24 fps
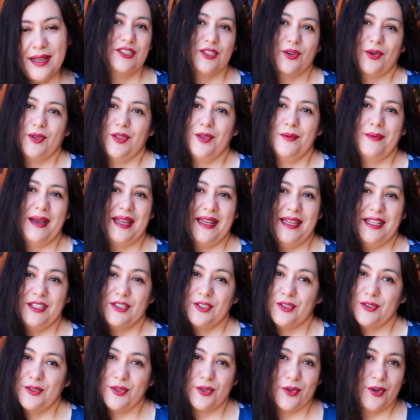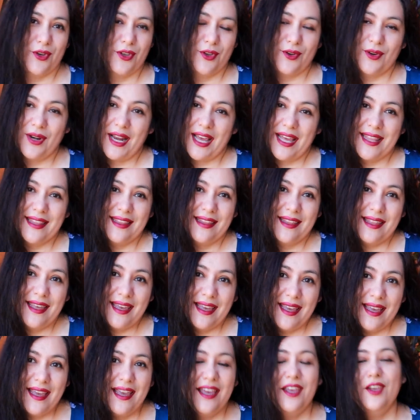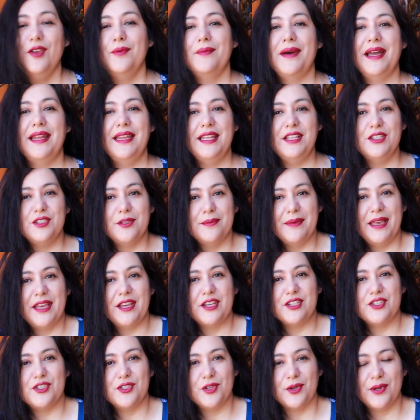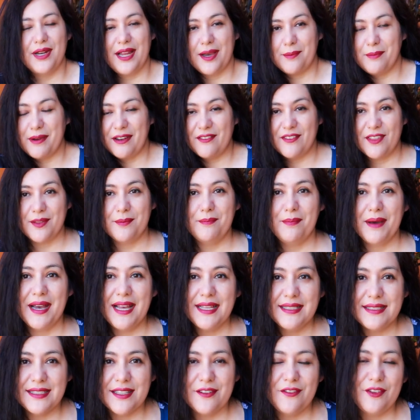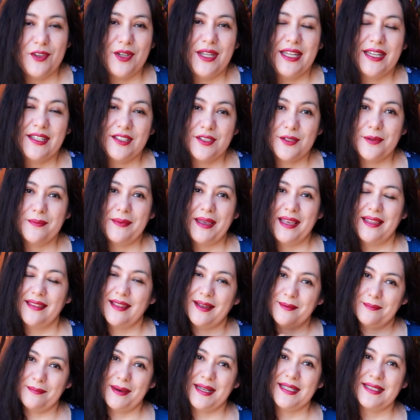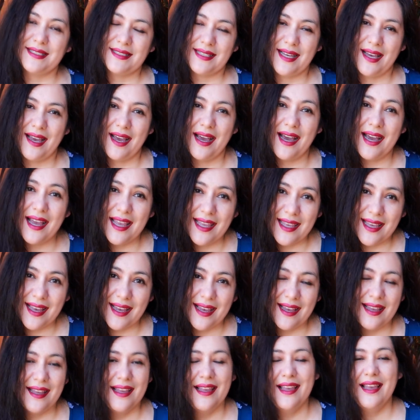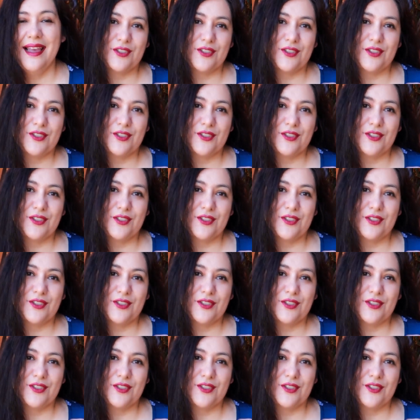so you might need to draw your line there you might need to make it short above the bust if you needed to make that bust dart higher